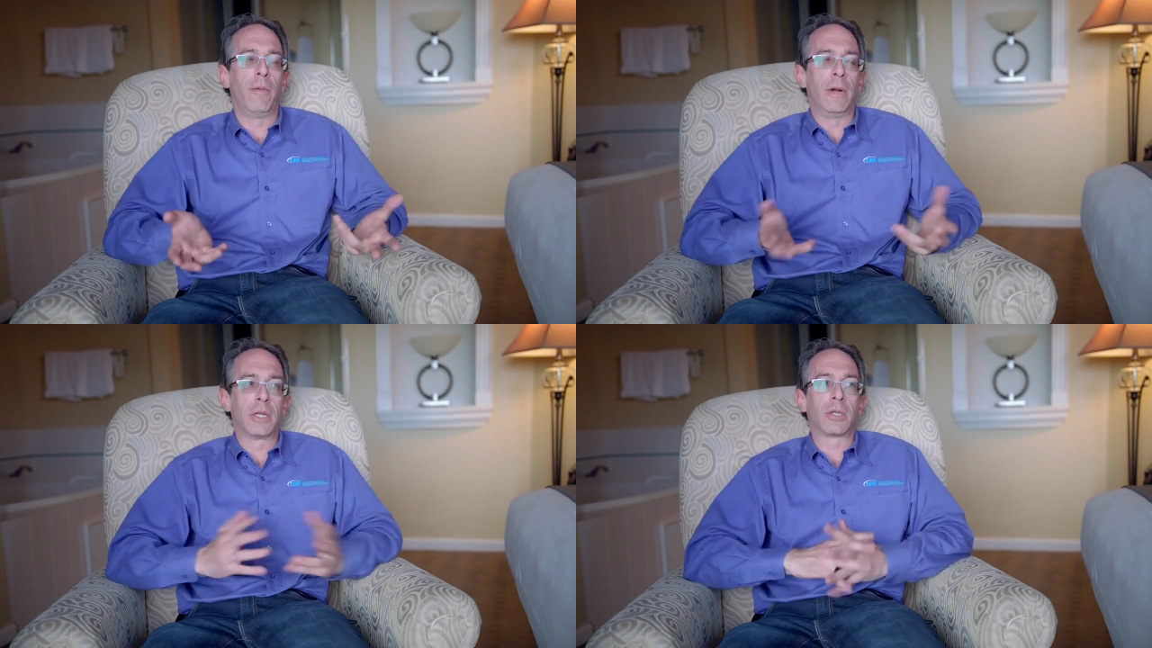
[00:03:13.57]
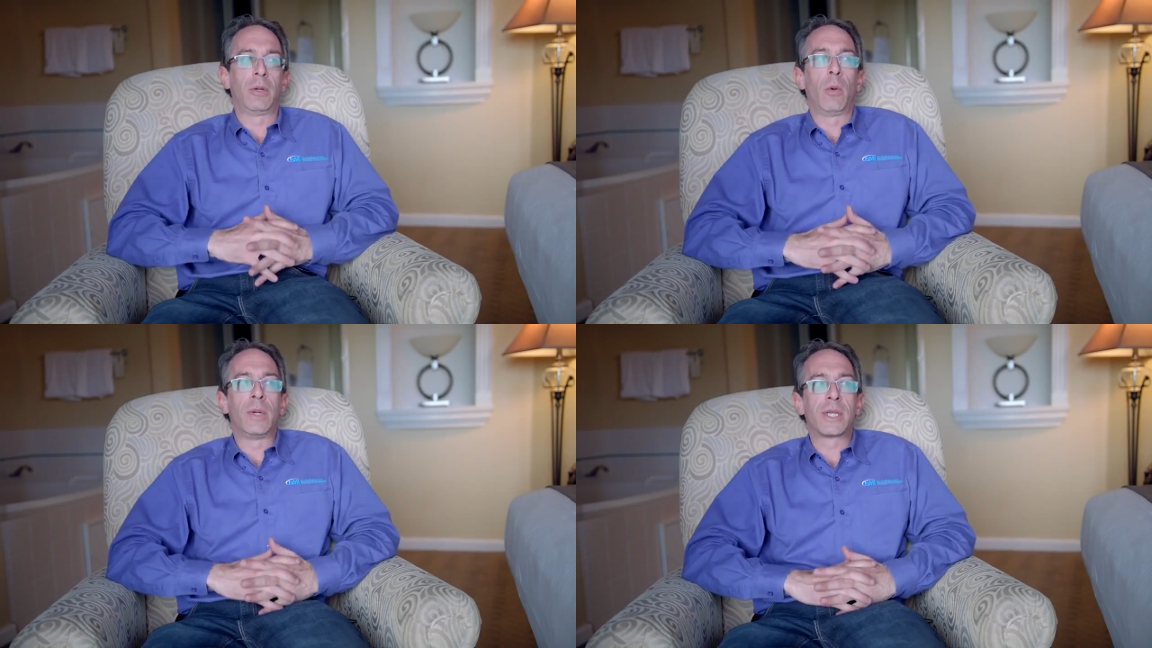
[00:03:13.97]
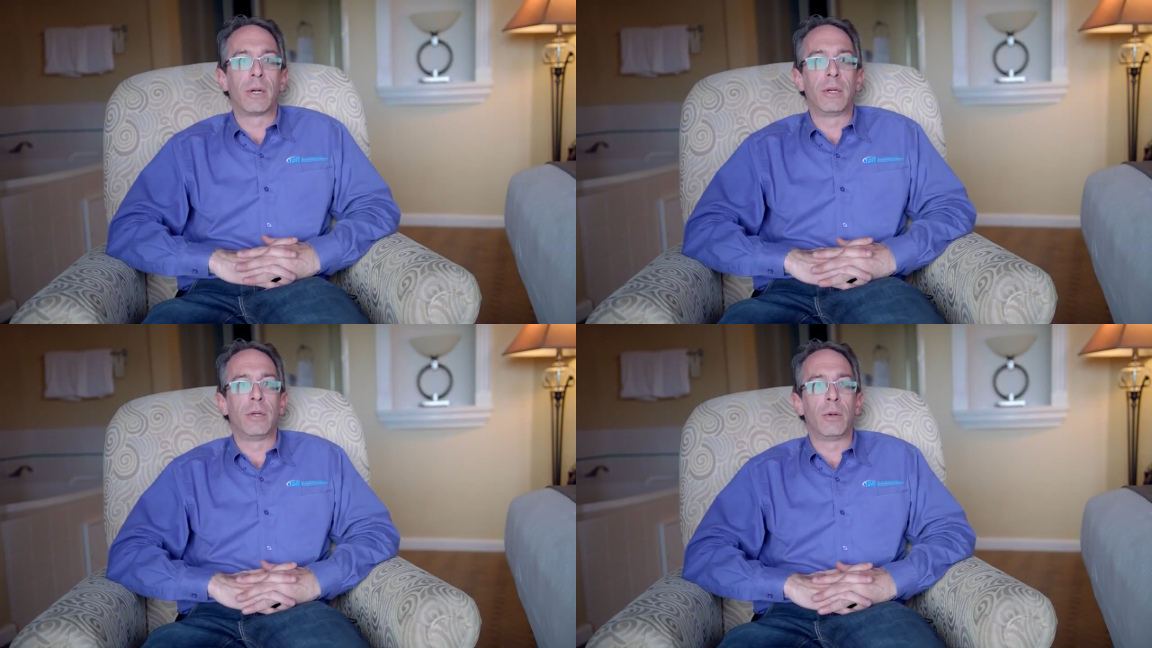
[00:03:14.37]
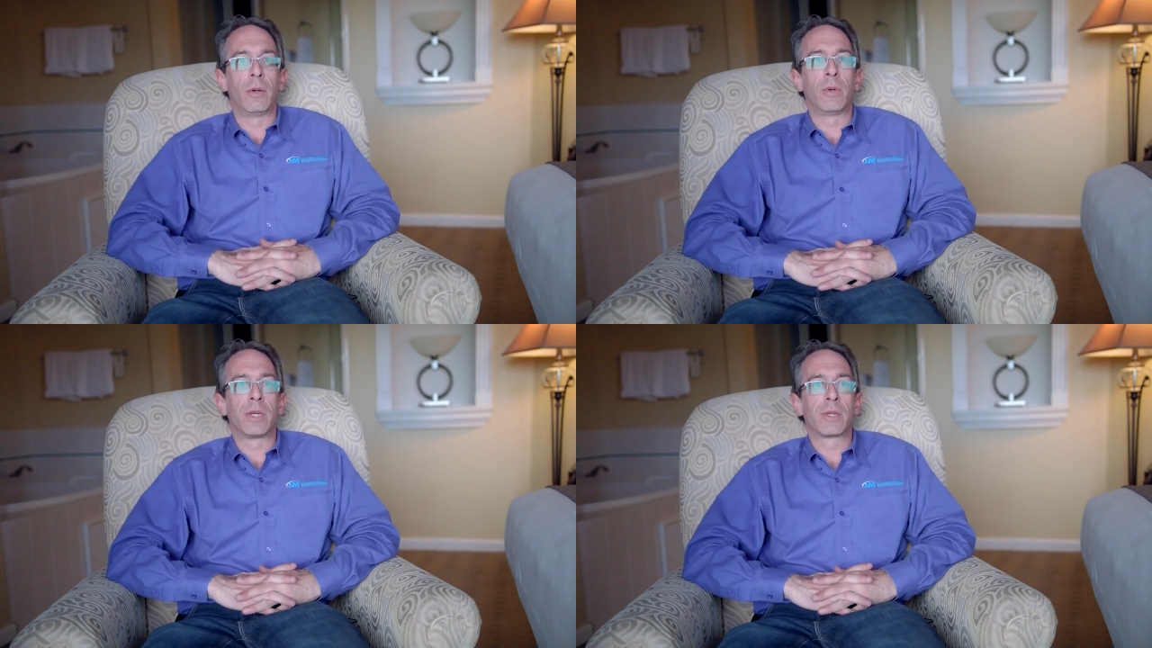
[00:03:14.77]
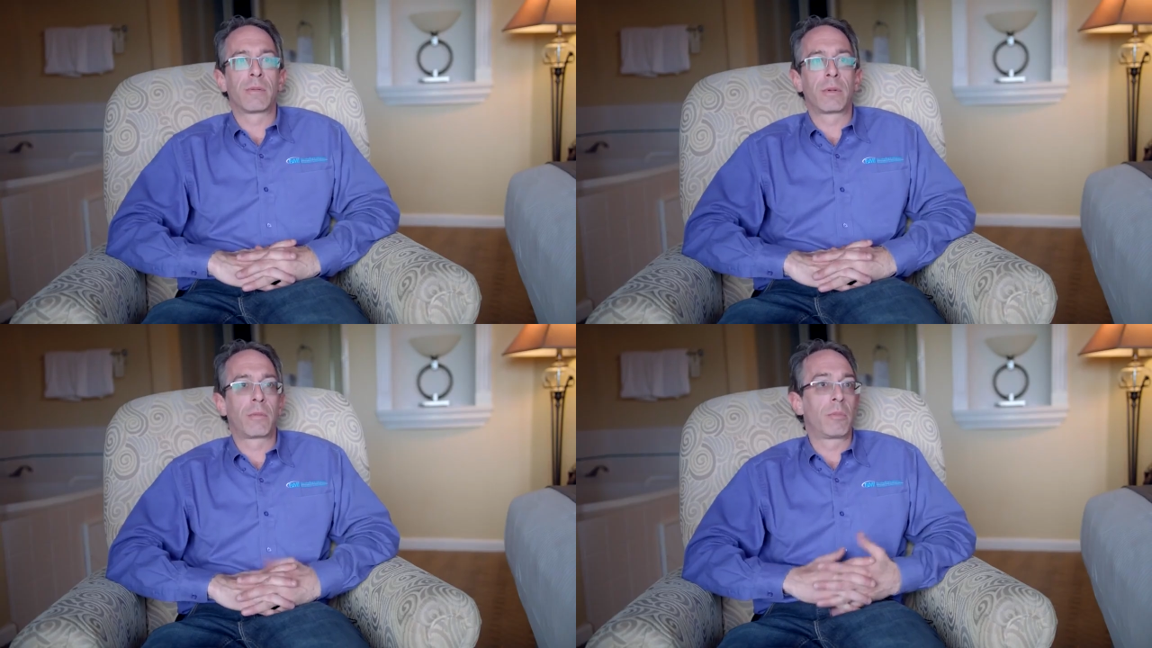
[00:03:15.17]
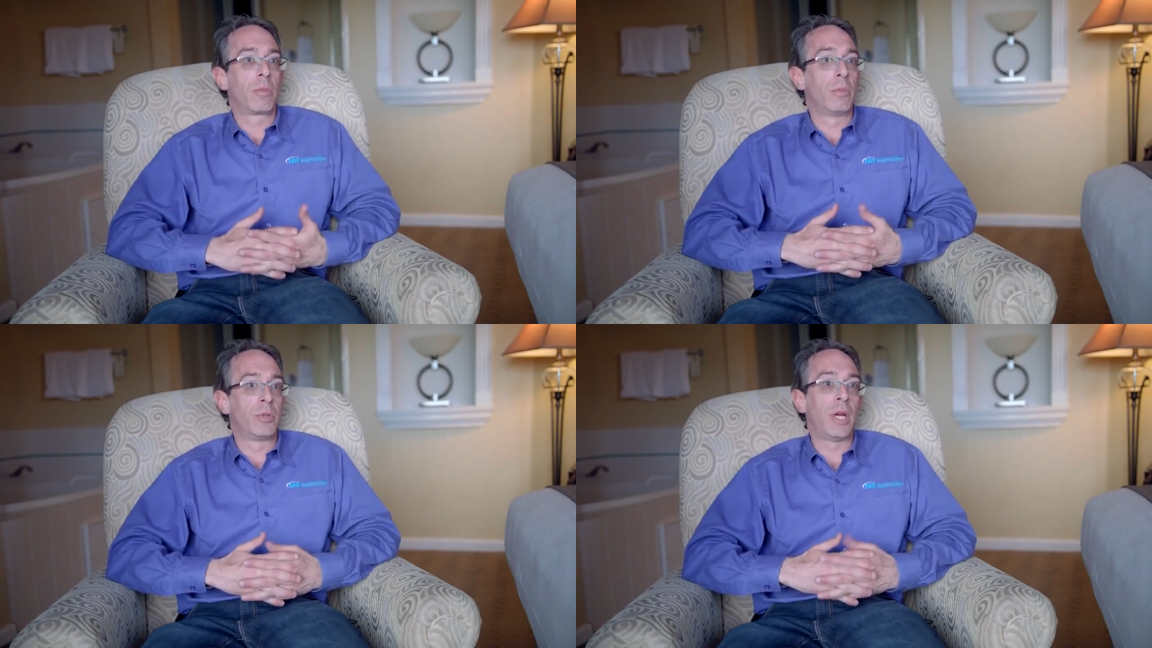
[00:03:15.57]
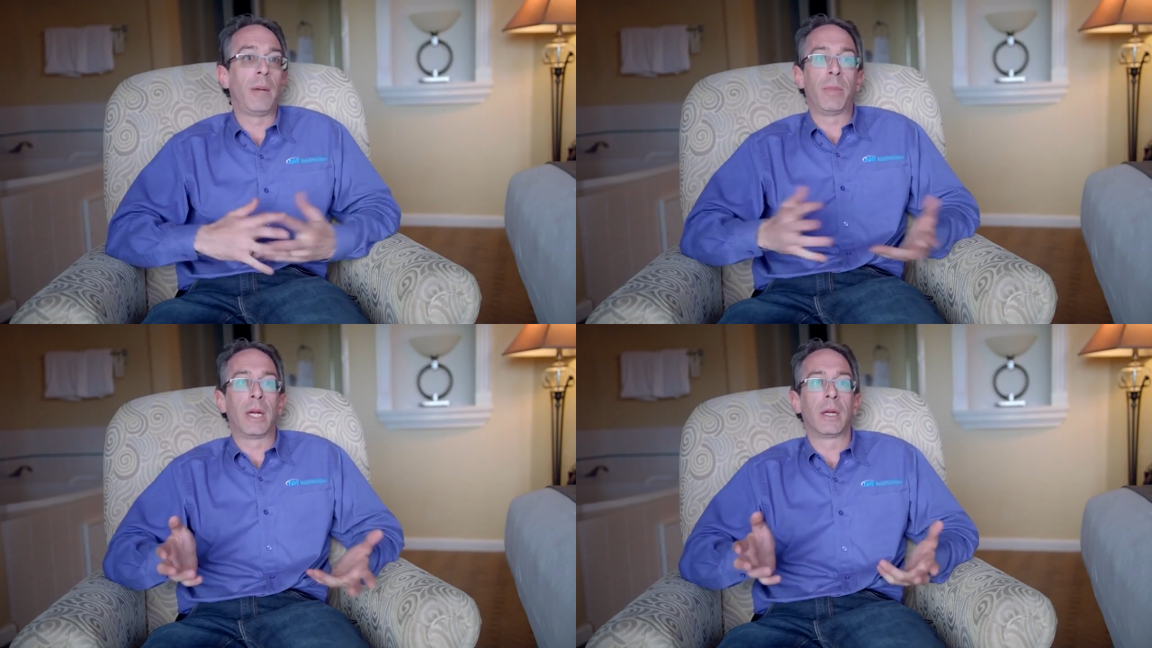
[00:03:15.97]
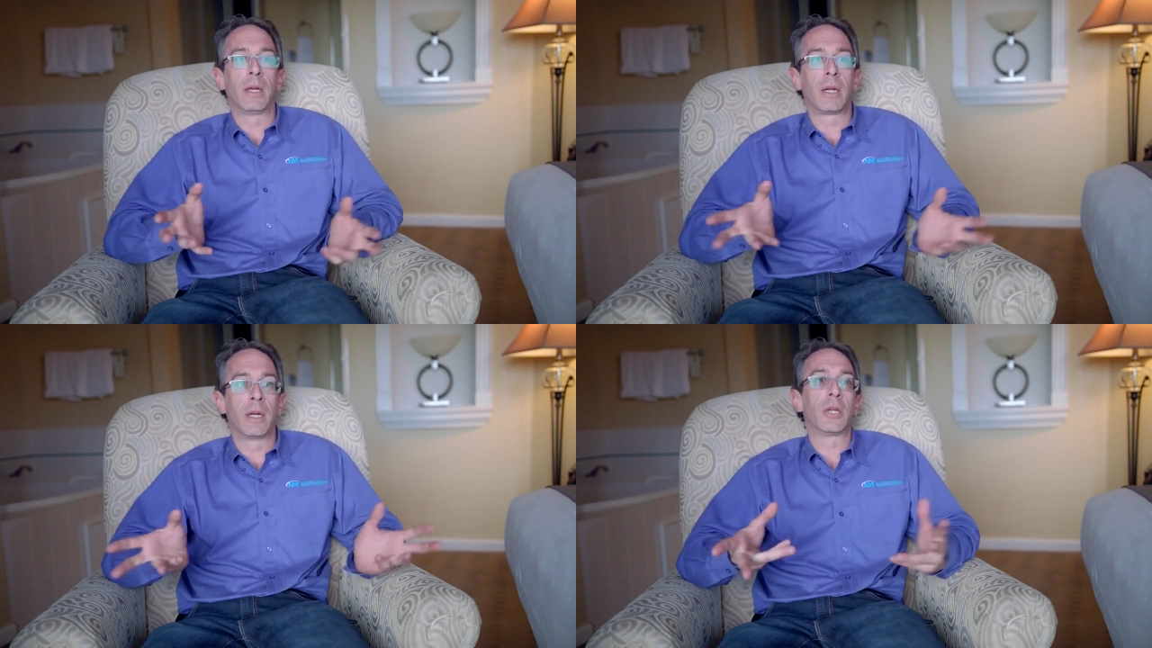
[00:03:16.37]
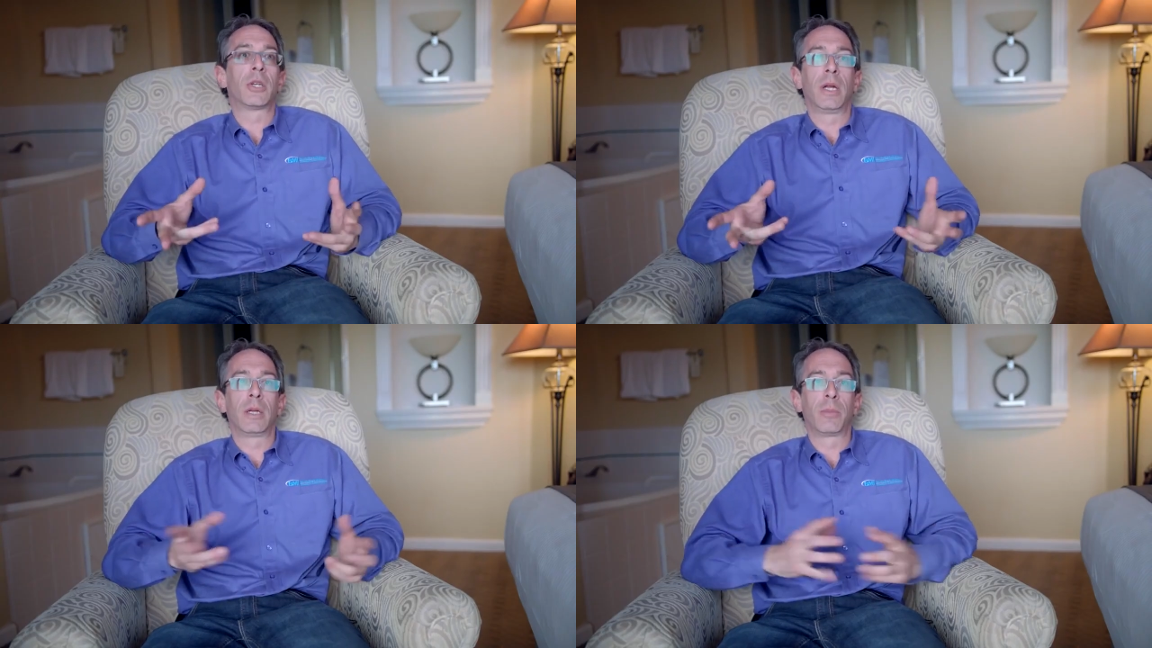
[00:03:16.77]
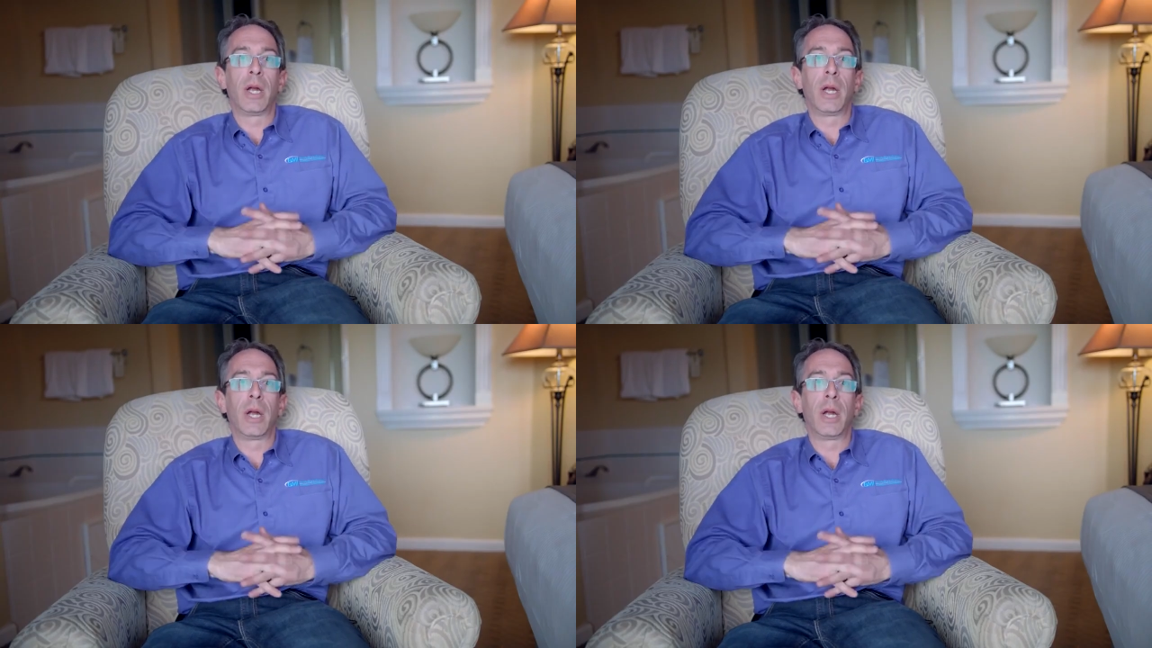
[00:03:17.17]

Eventually, what we started doing was shaping and conditioning the